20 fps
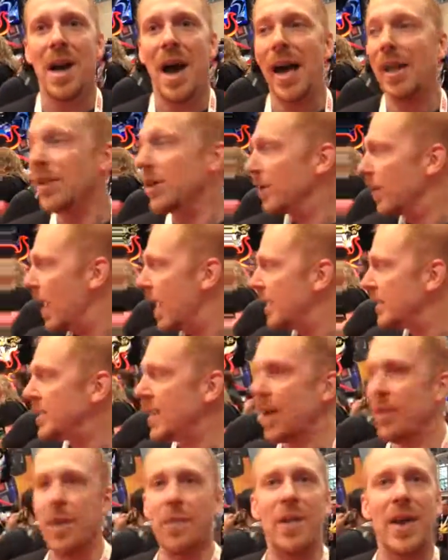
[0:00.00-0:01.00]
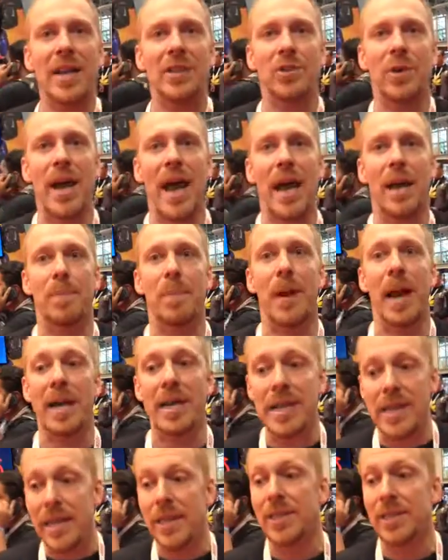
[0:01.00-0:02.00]
I look around and see how the fans react, but I
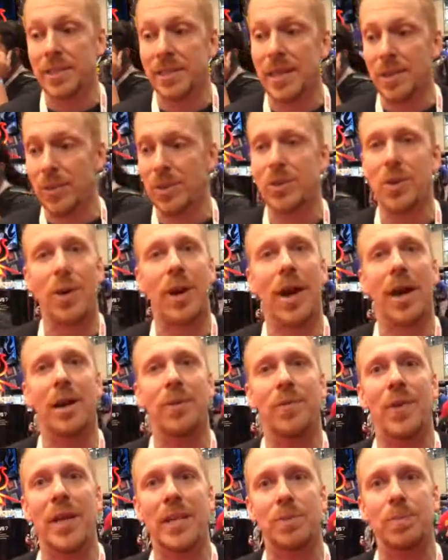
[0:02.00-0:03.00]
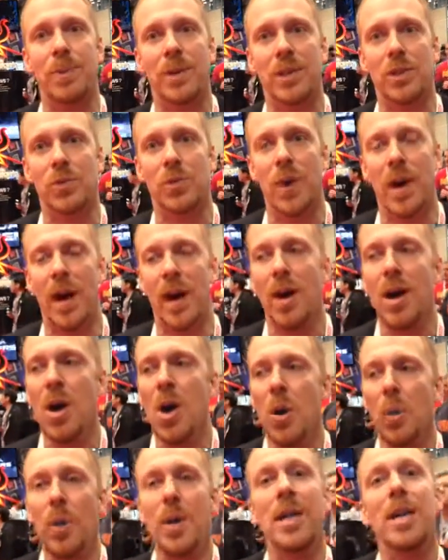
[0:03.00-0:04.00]
need to see what's going on Facebook as well.
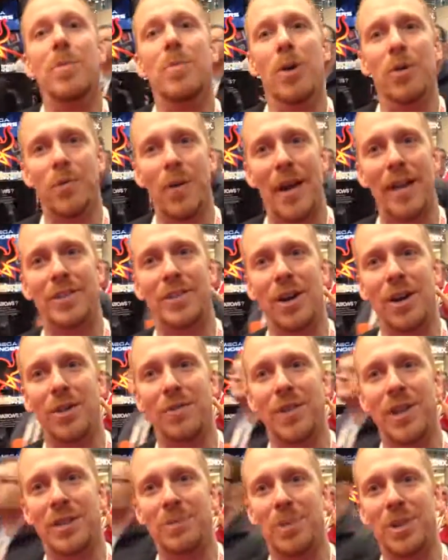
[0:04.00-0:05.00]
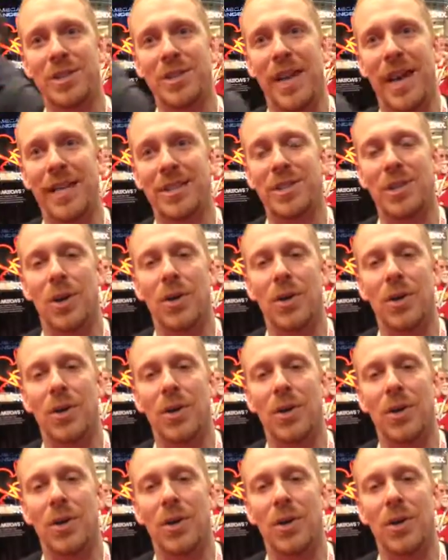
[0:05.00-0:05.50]
We need more fans on our Facebook site.